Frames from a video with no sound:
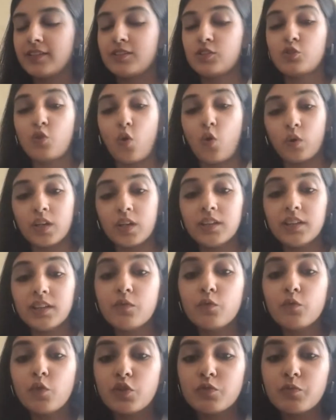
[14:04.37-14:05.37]
Stocking
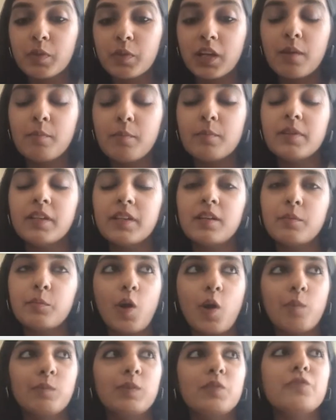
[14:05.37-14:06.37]
them was becoming a
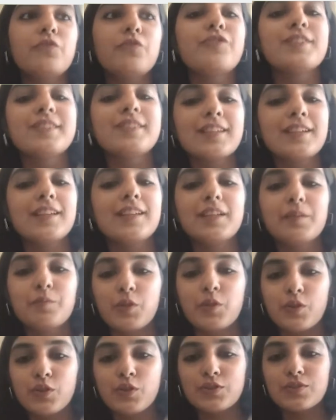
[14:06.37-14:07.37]
problem physically,
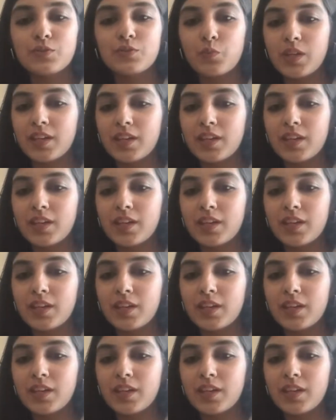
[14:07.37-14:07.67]
because